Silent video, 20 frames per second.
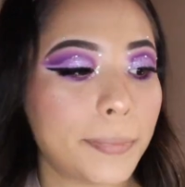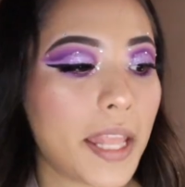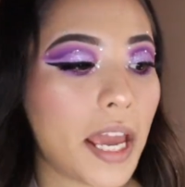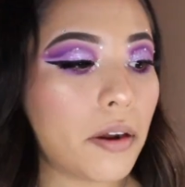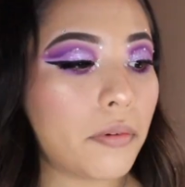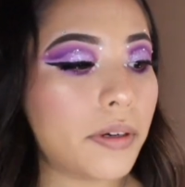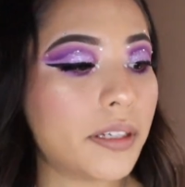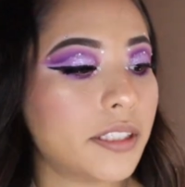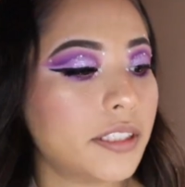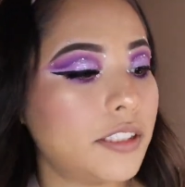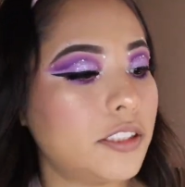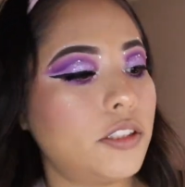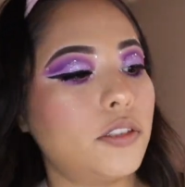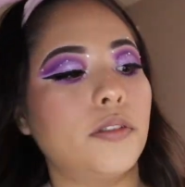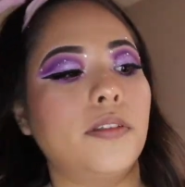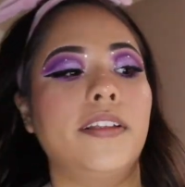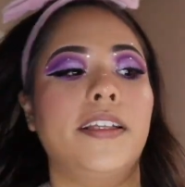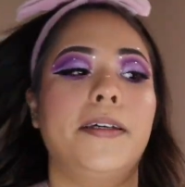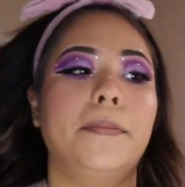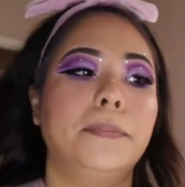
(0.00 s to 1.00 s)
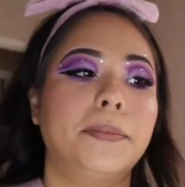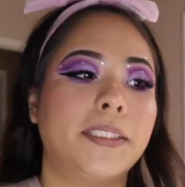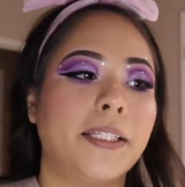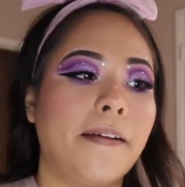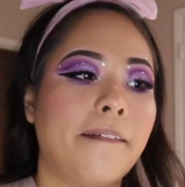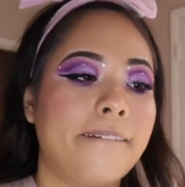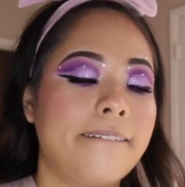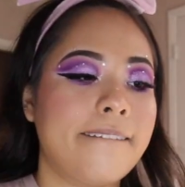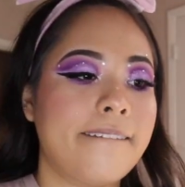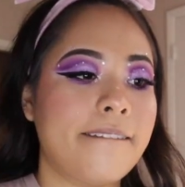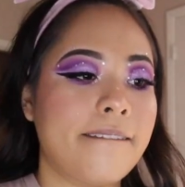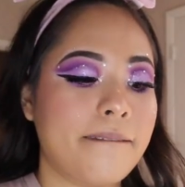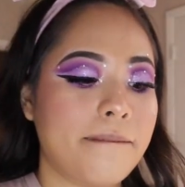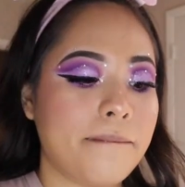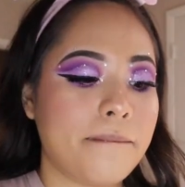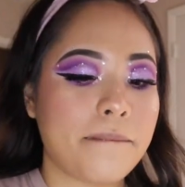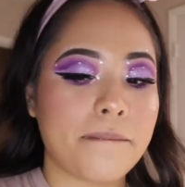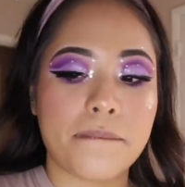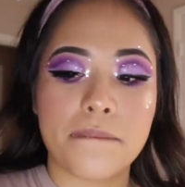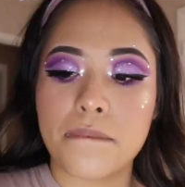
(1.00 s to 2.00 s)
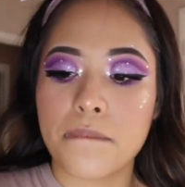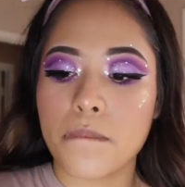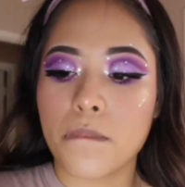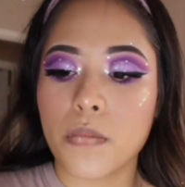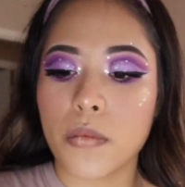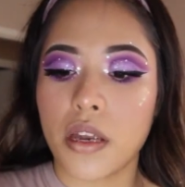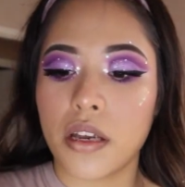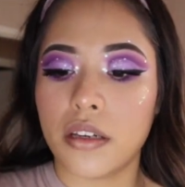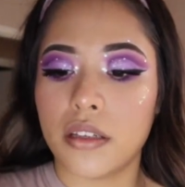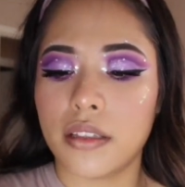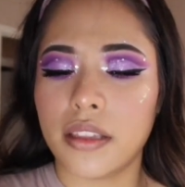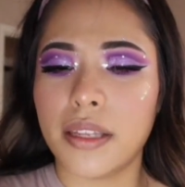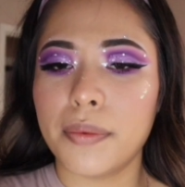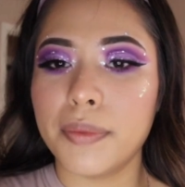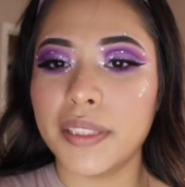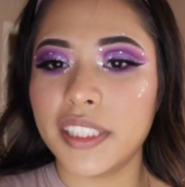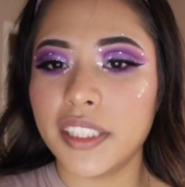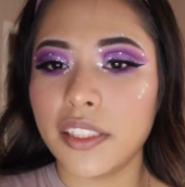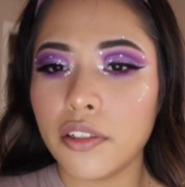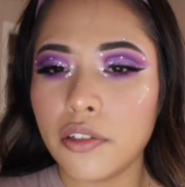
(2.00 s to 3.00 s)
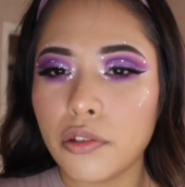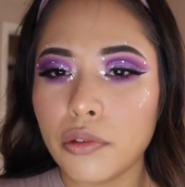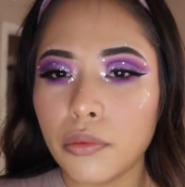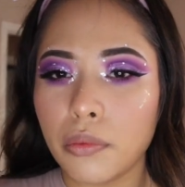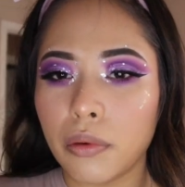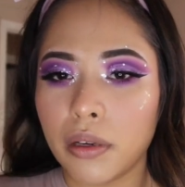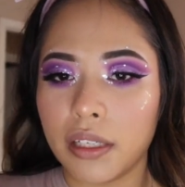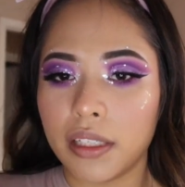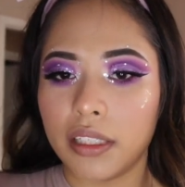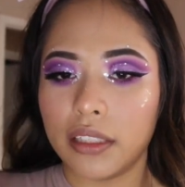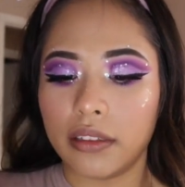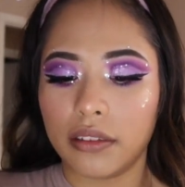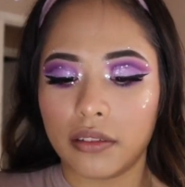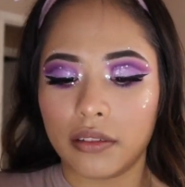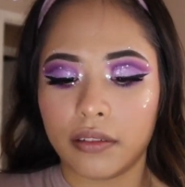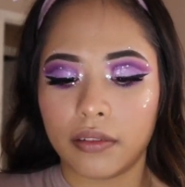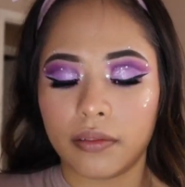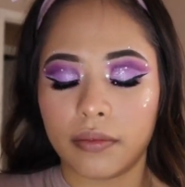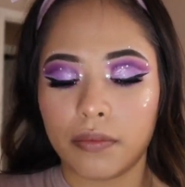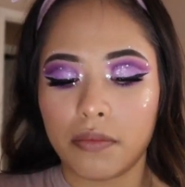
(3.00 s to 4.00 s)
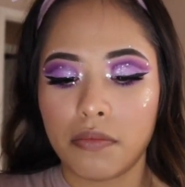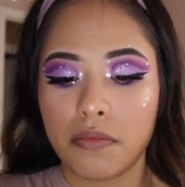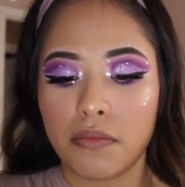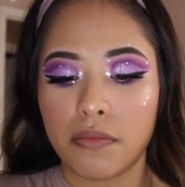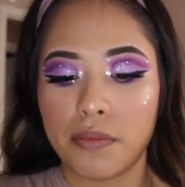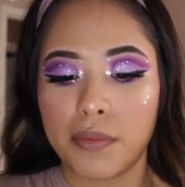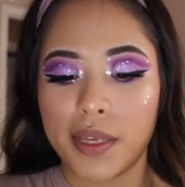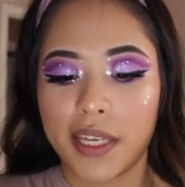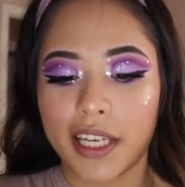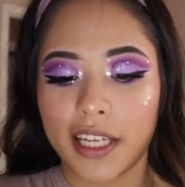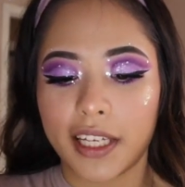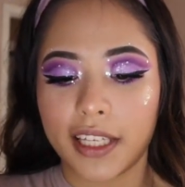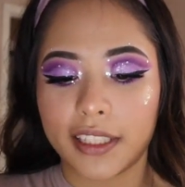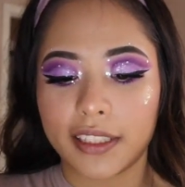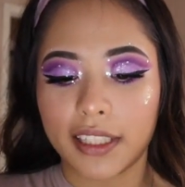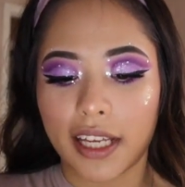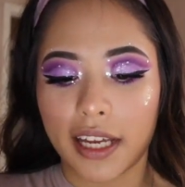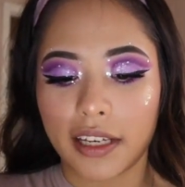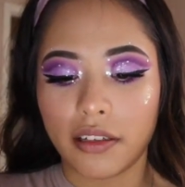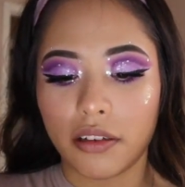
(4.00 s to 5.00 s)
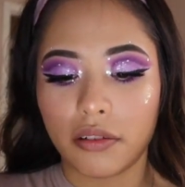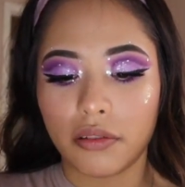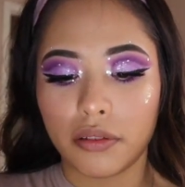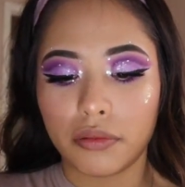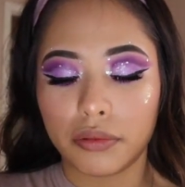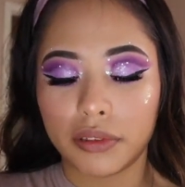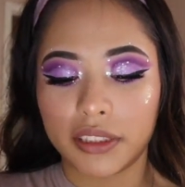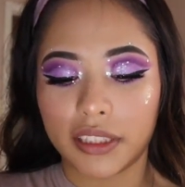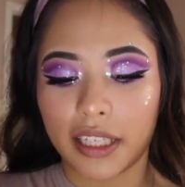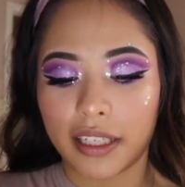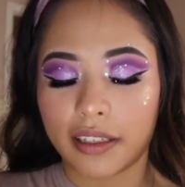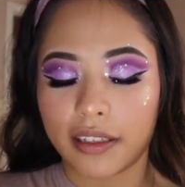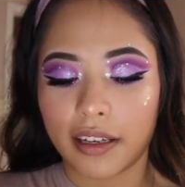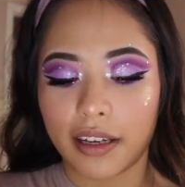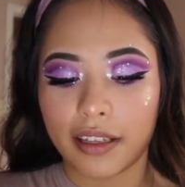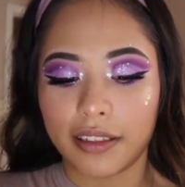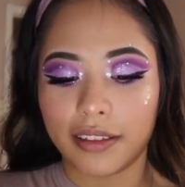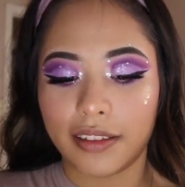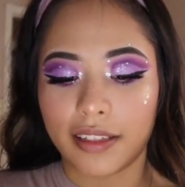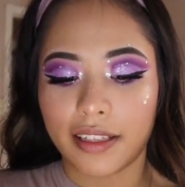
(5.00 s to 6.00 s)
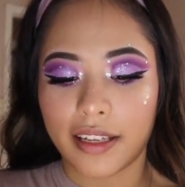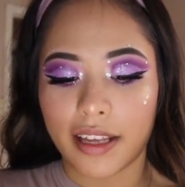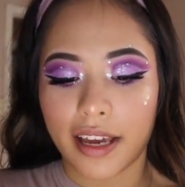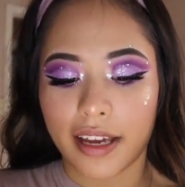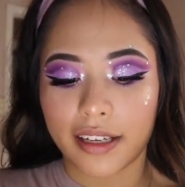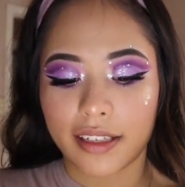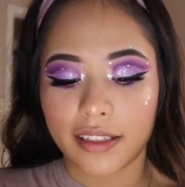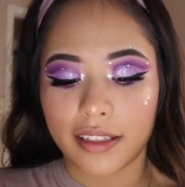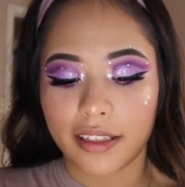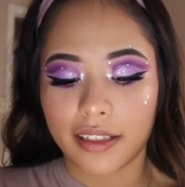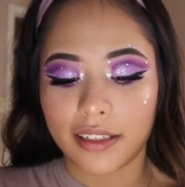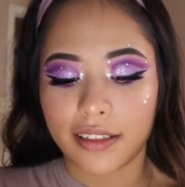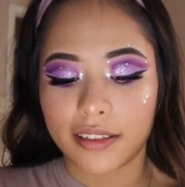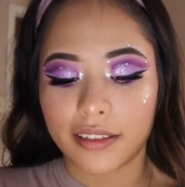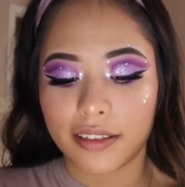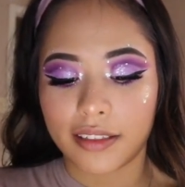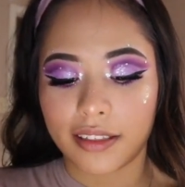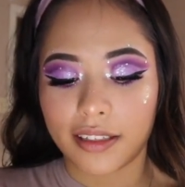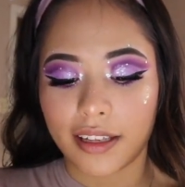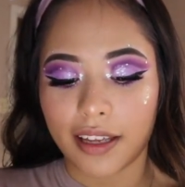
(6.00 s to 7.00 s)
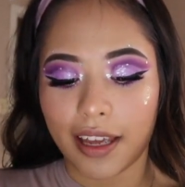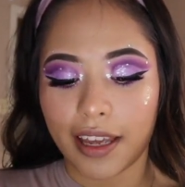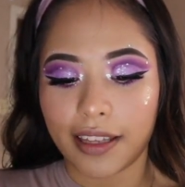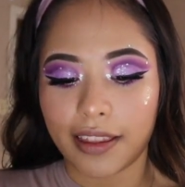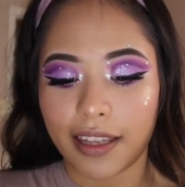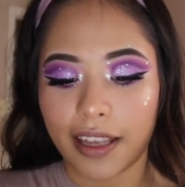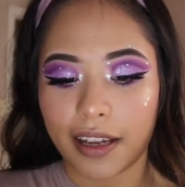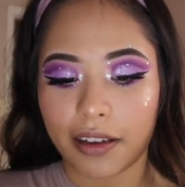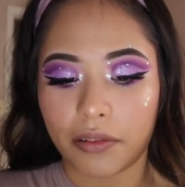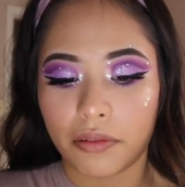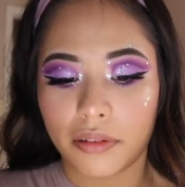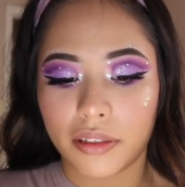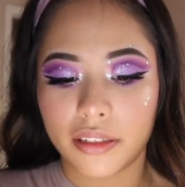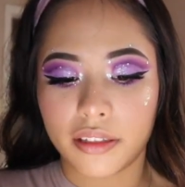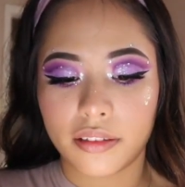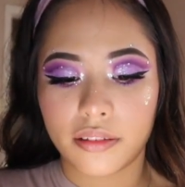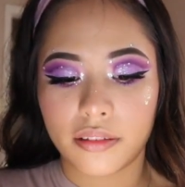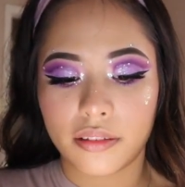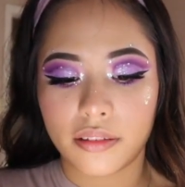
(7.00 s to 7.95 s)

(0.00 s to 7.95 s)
Now we're gonna do lips. Let me see who won, because I know it was like a neck width.